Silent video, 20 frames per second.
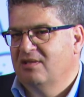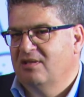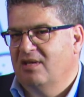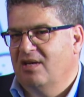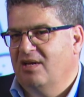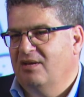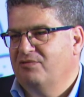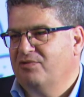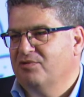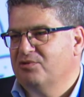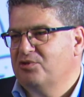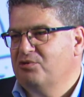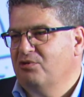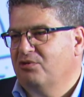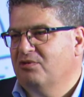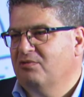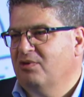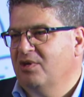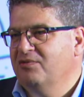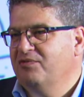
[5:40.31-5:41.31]
And for
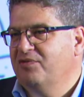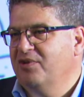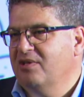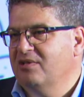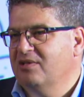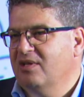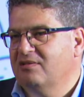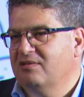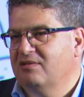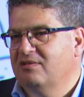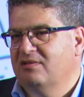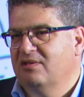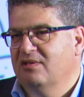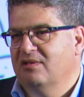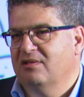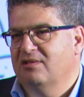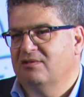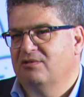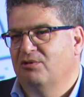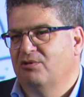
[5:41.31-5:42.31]
sure, one thing that
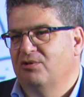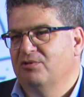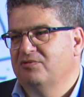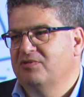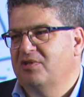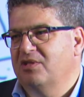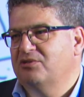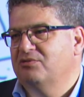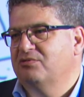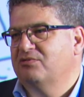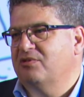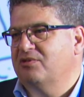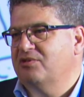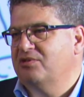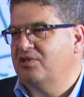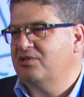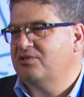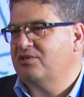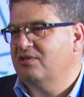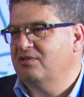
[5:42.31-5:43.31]
the whole digital
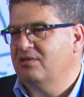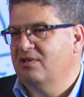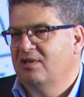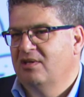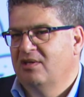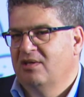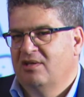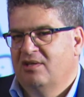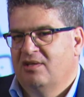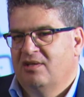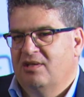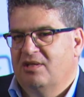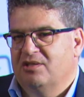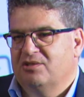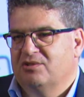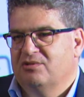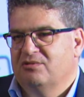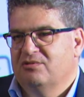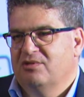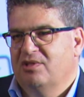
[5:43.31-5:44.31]
transition
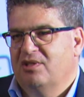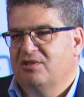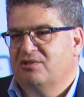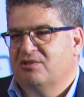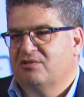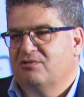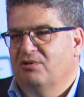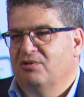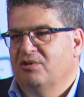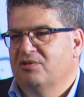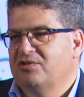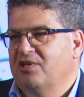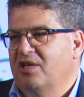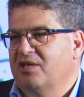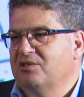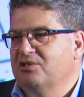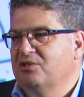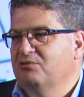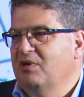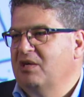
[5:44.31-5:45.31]
is going to
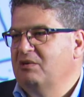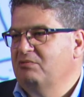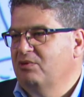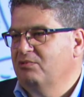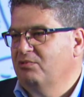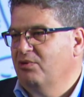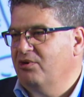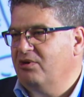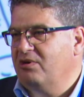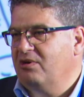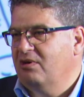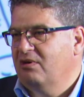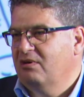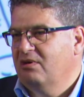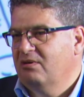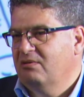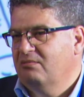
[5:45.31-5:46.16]
change the way we work,